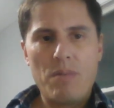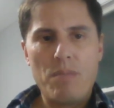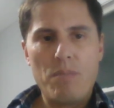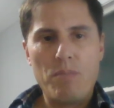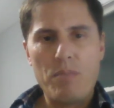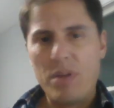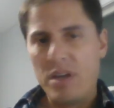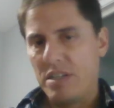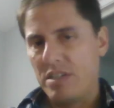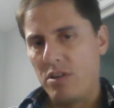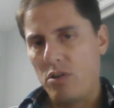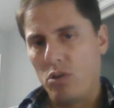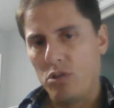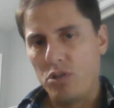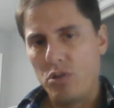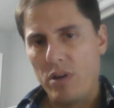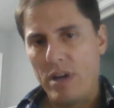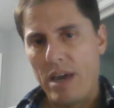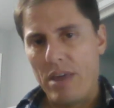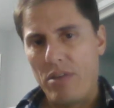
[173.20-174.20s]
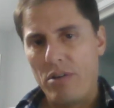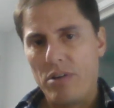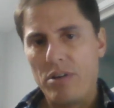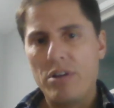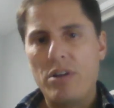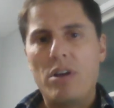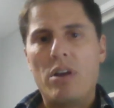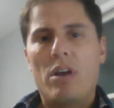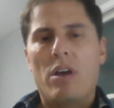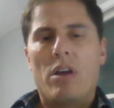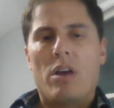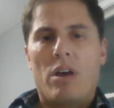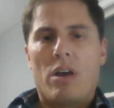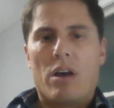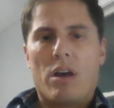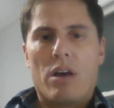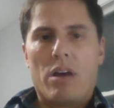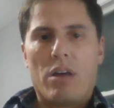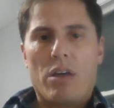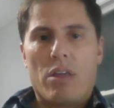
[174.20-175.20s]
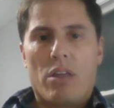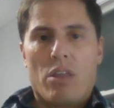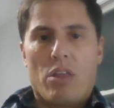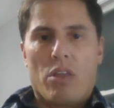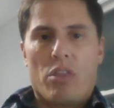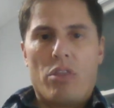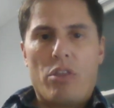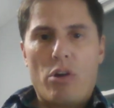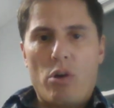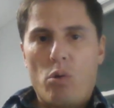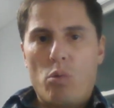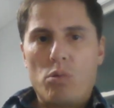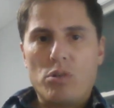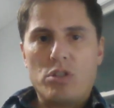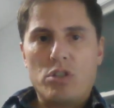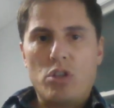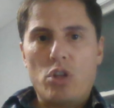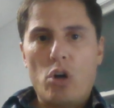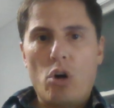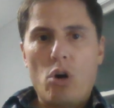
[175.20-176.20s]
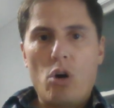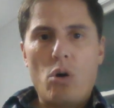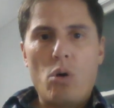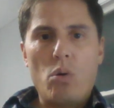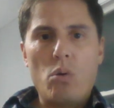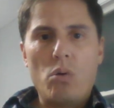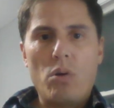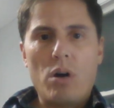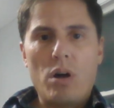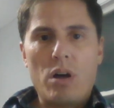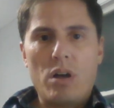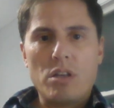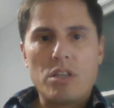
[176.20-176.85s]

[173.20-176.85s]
mix it all together. There was no